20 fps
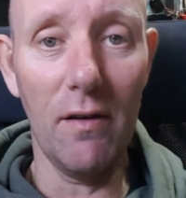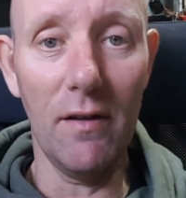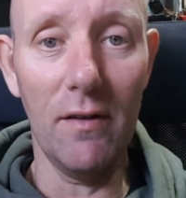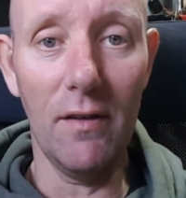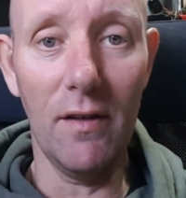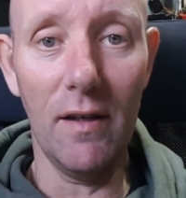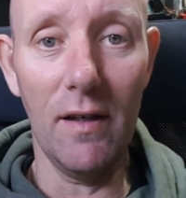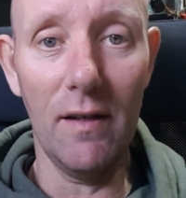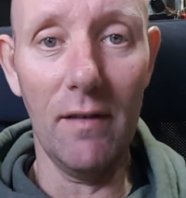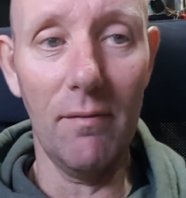
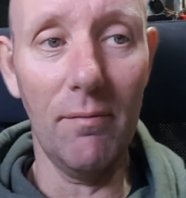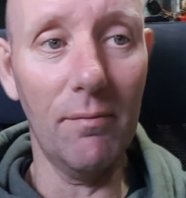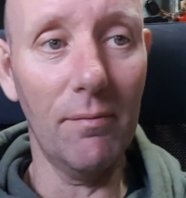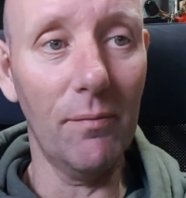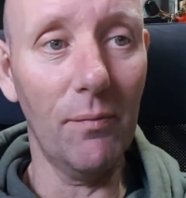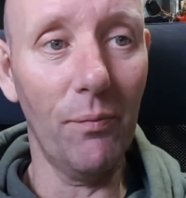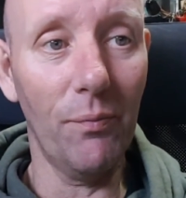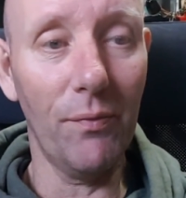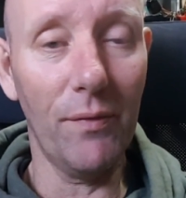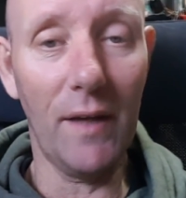and
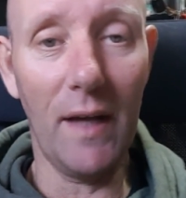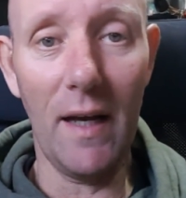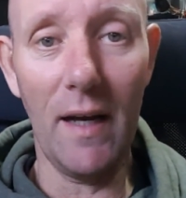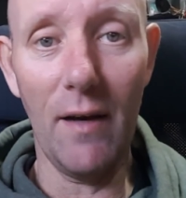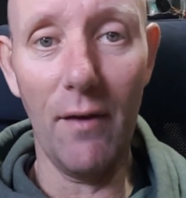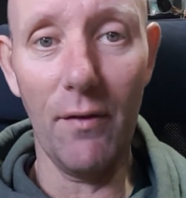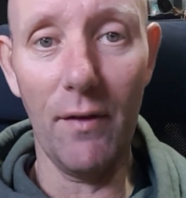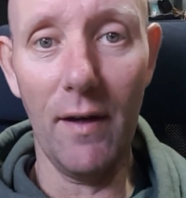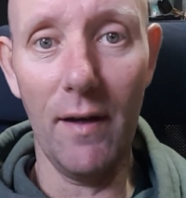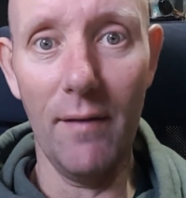get
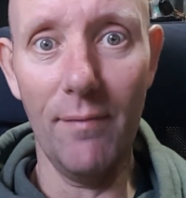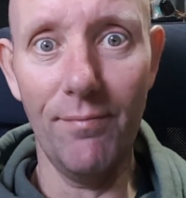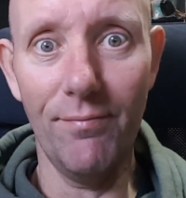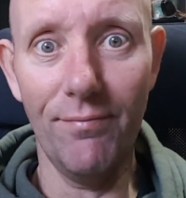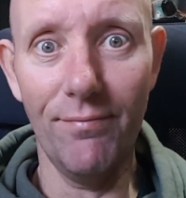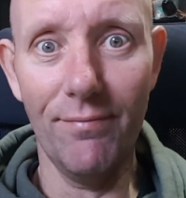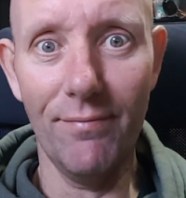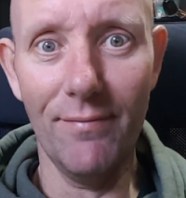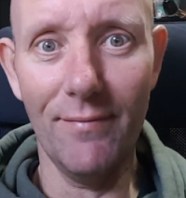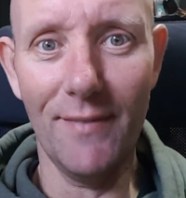out there.
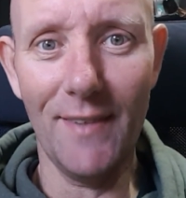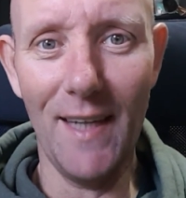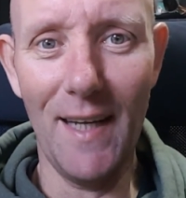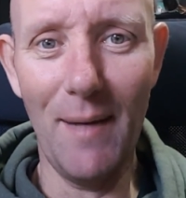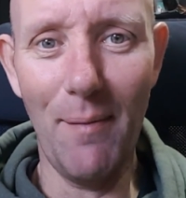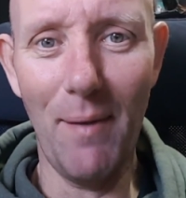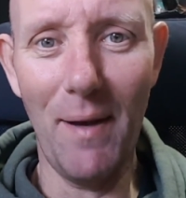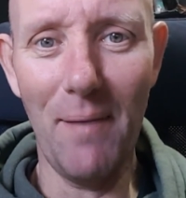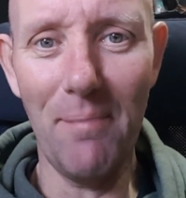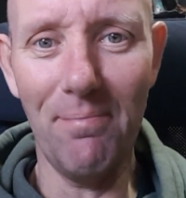See you
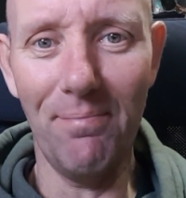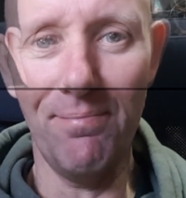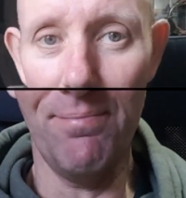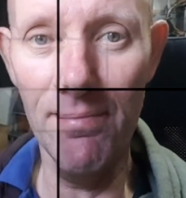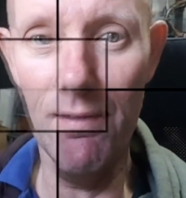in a bit.